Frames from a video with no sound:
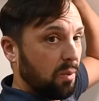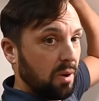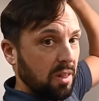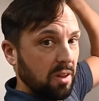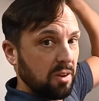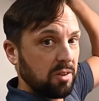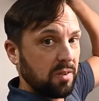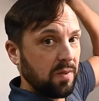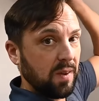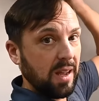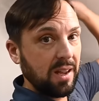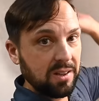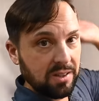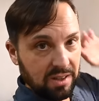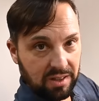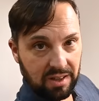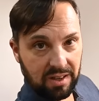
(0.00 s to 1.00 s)
one of those
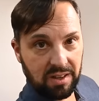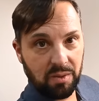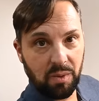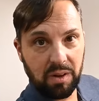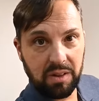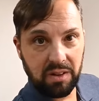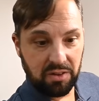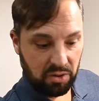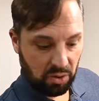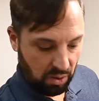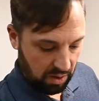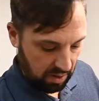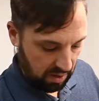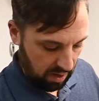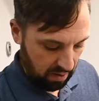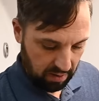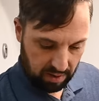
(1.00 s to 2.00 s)
fans, just like the one in the
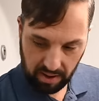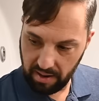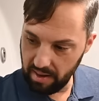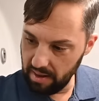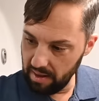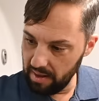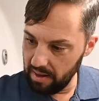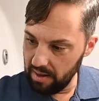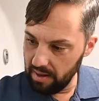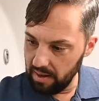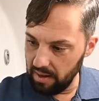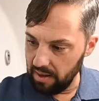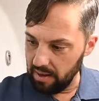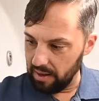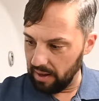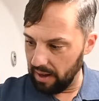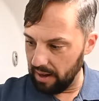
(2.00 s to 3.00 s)
toilet area.
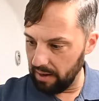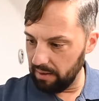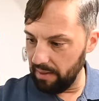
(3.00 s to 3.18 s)
A